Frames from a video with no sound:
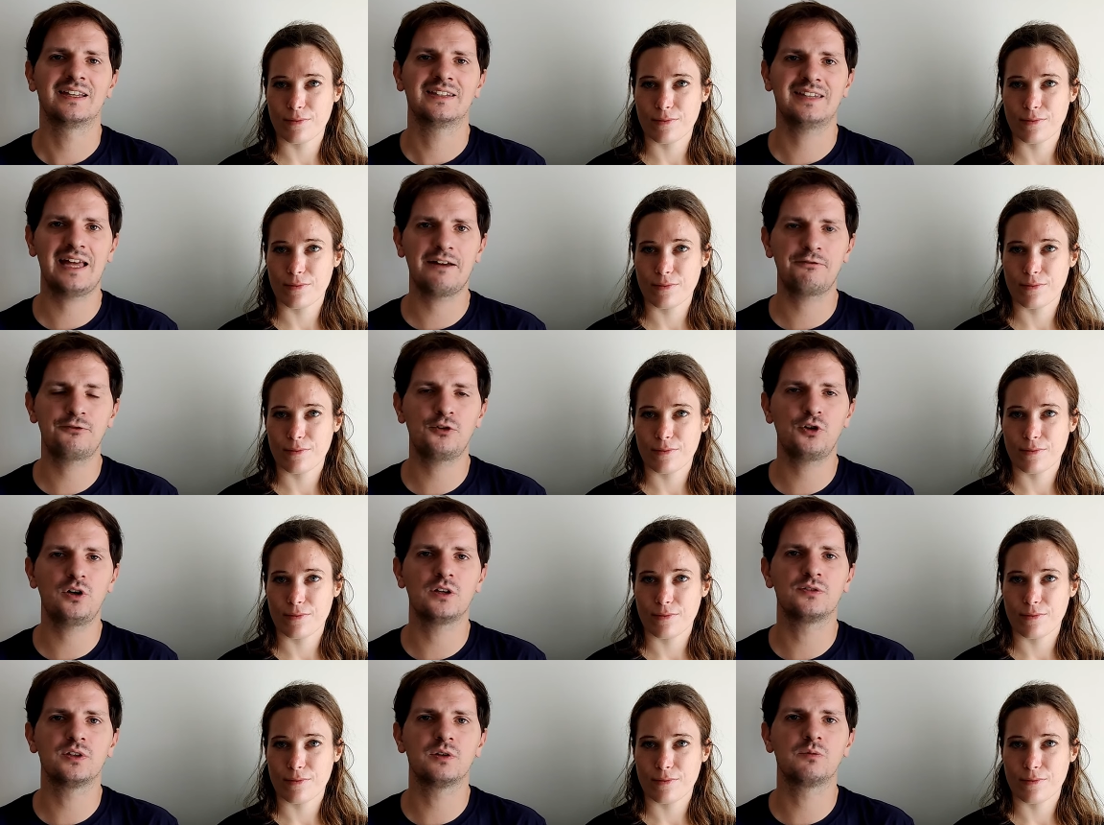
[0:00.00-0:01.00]

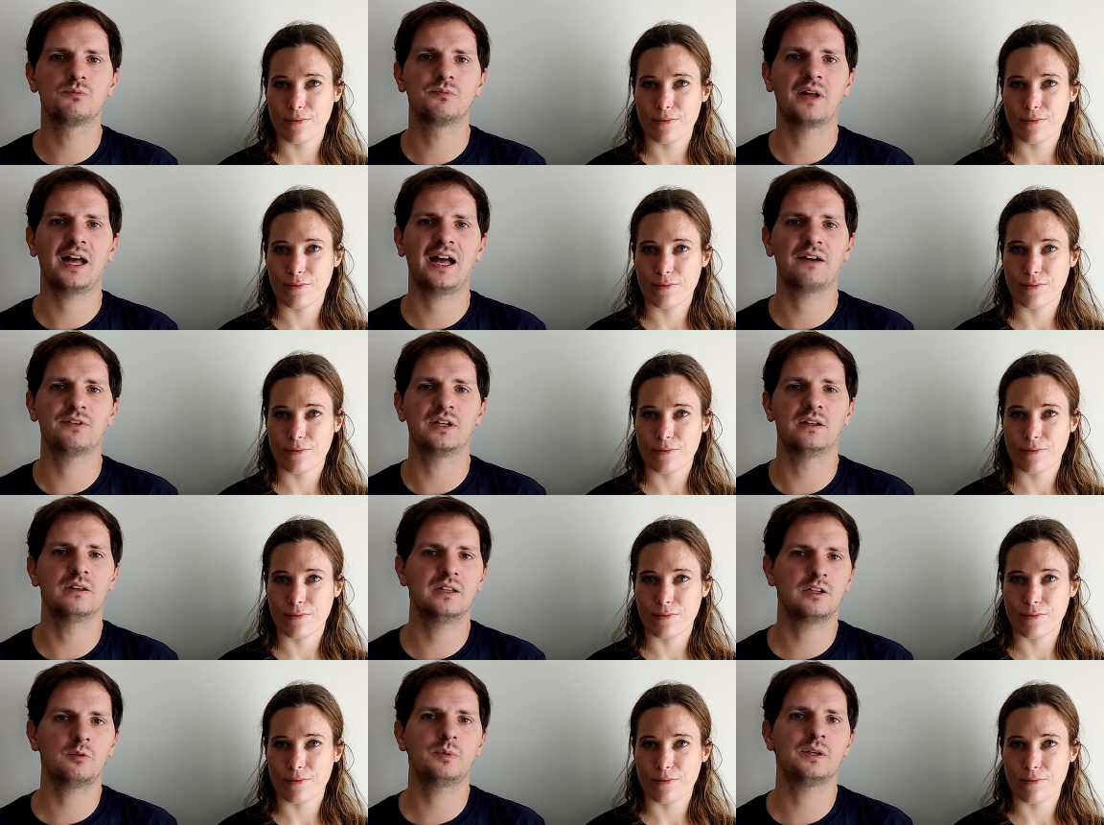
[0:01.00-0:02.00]
Speaker 1: Therefore, if you have a
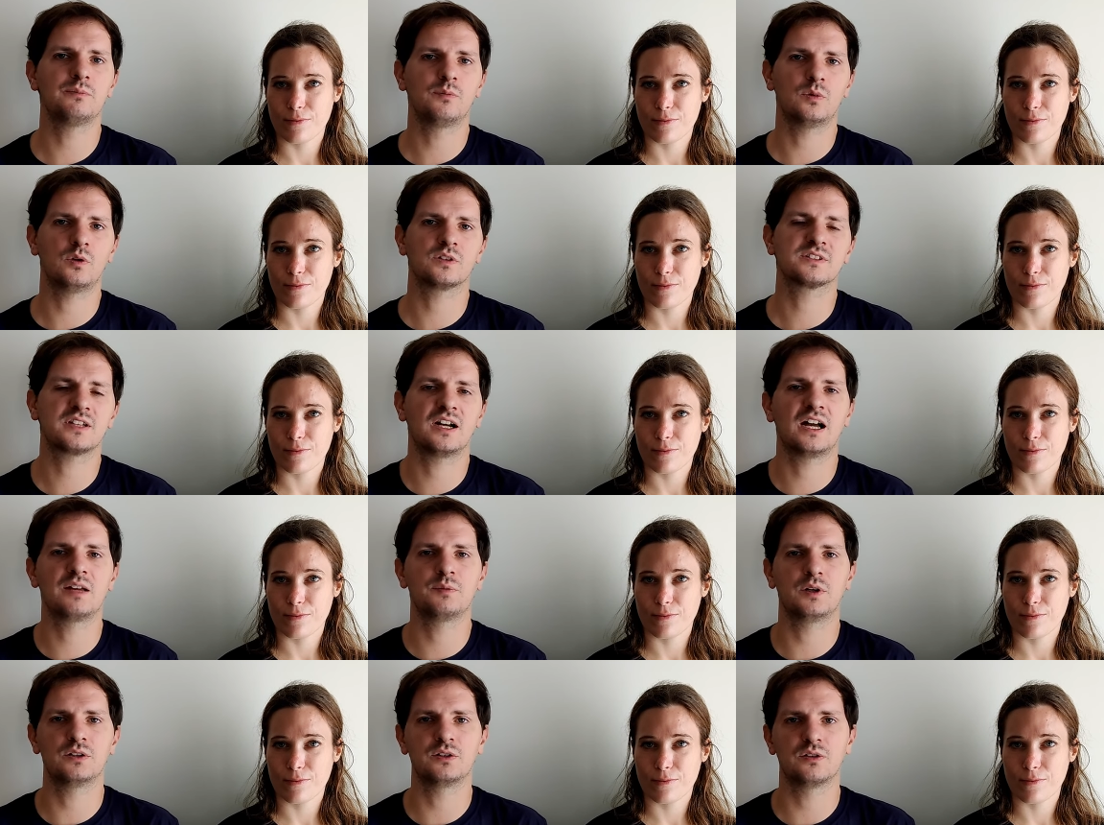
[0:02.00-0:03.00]
little bit more
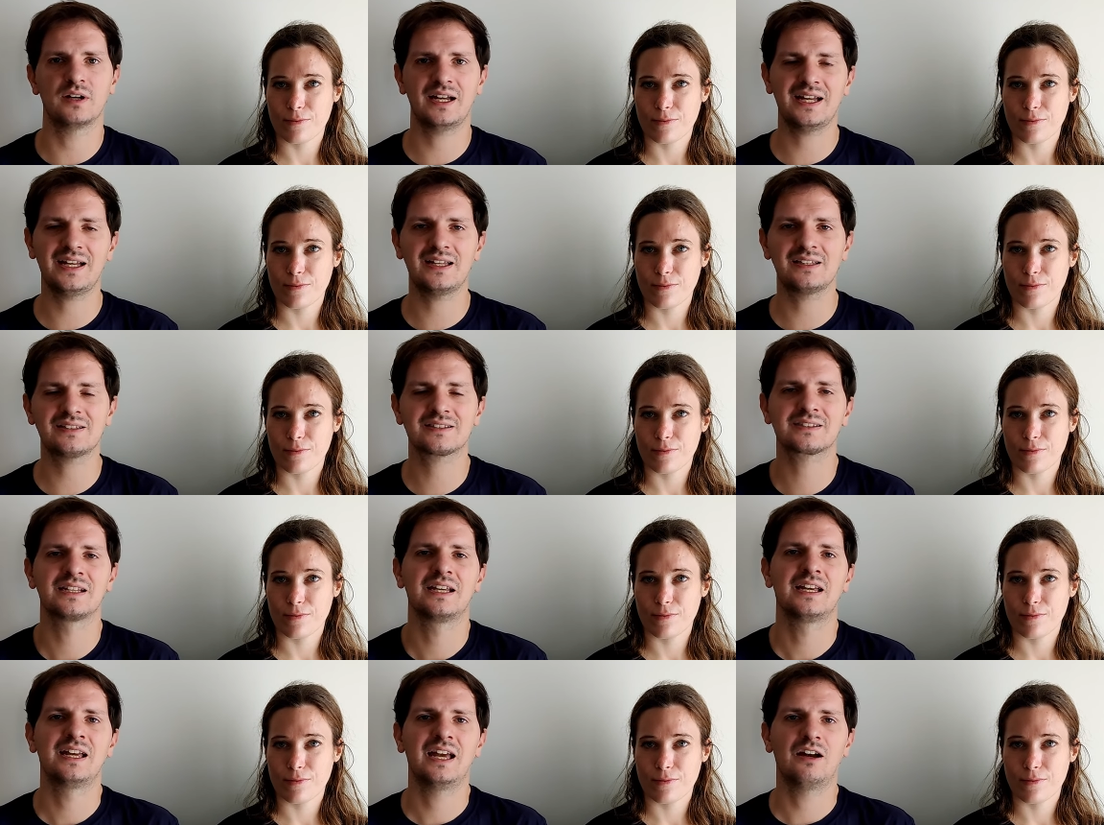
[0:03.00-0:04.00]
time on your hands,
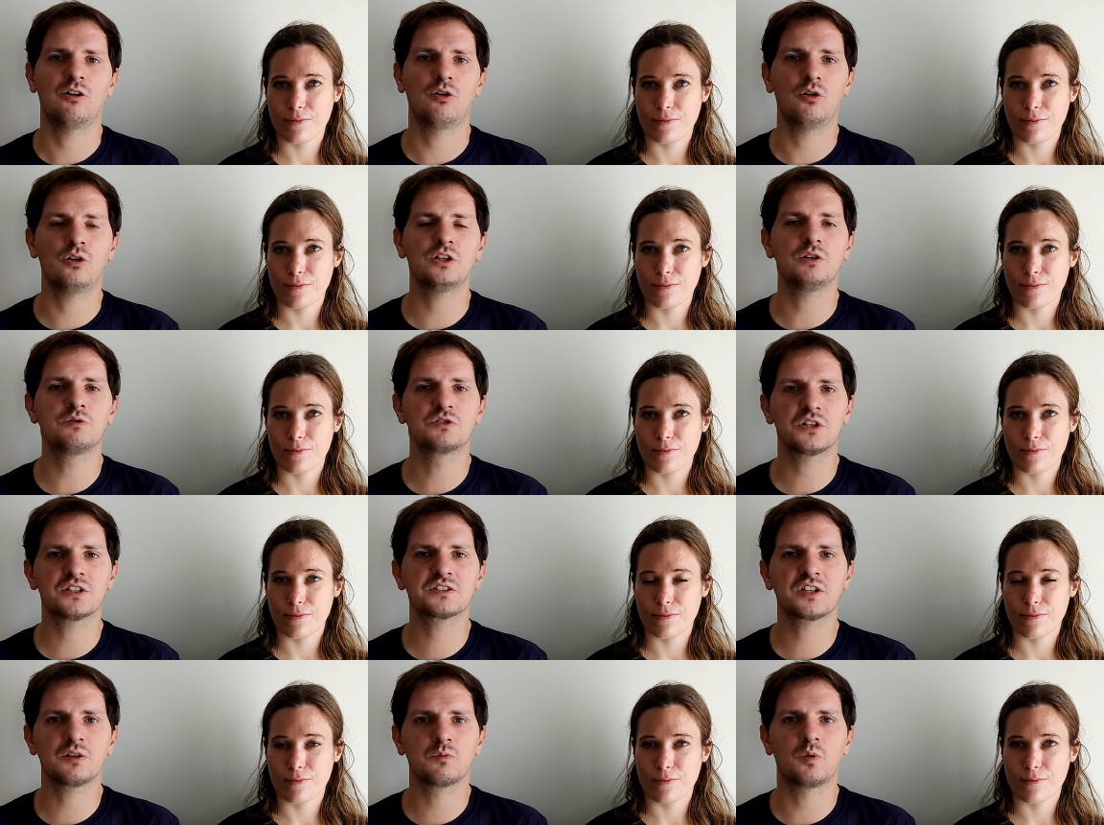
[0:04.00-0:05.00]
or you
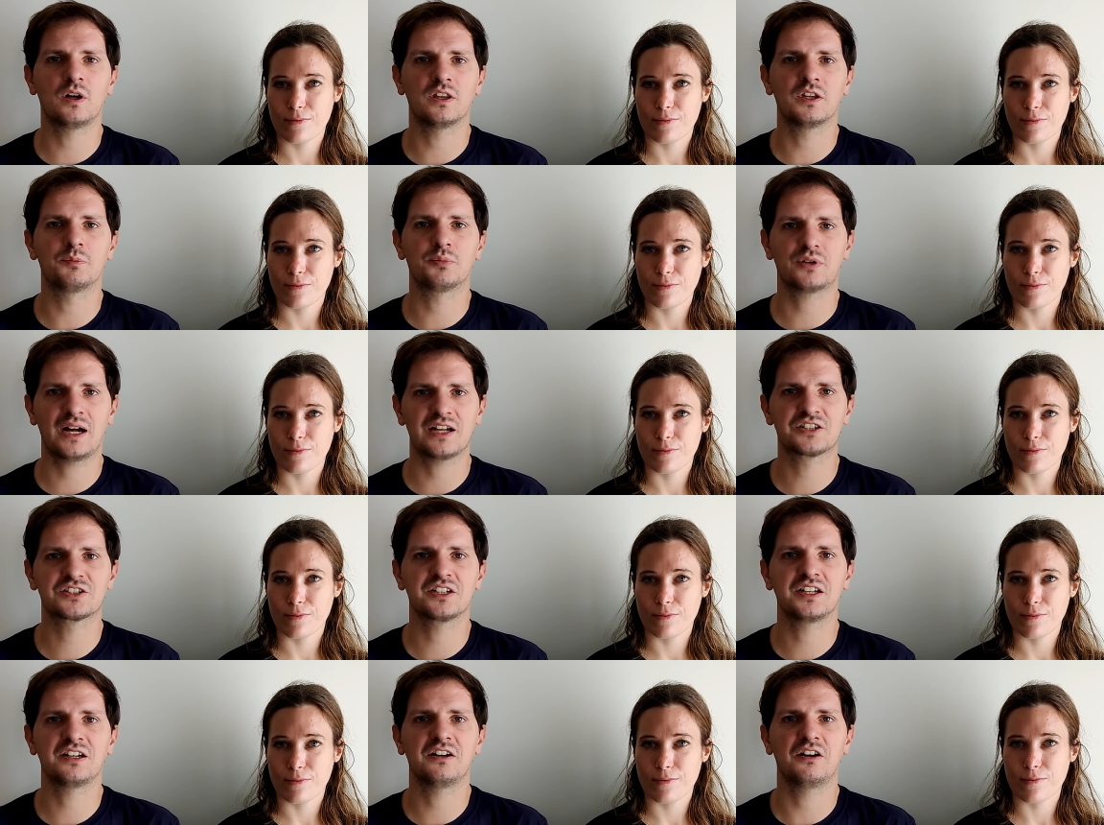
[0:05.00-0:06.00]
just don't want the
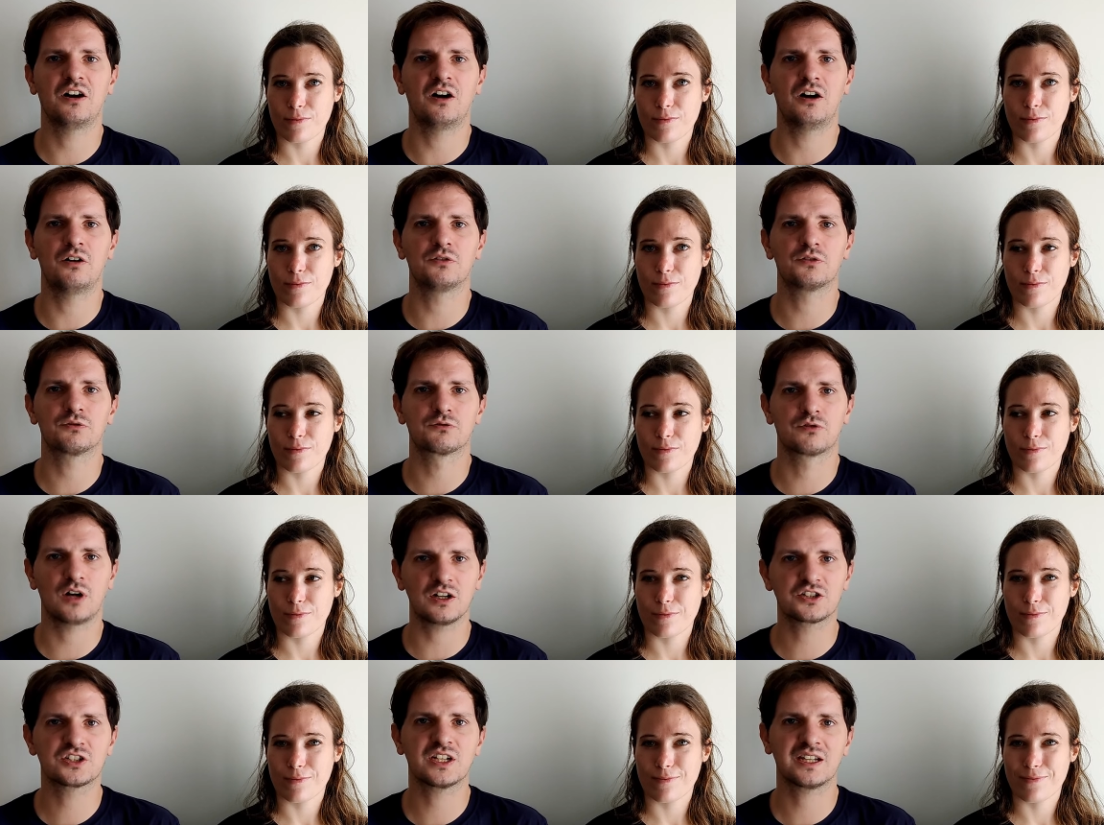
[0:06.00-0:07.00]
pressure of
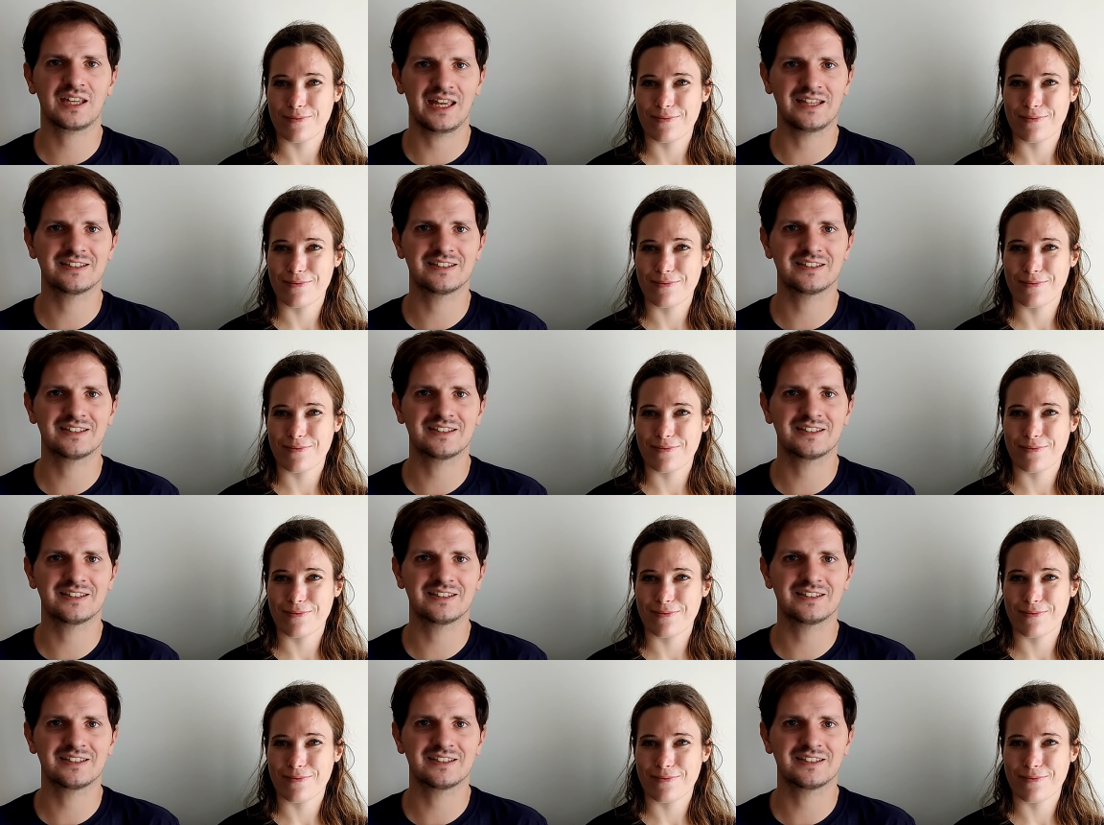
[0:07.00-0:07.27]
rushing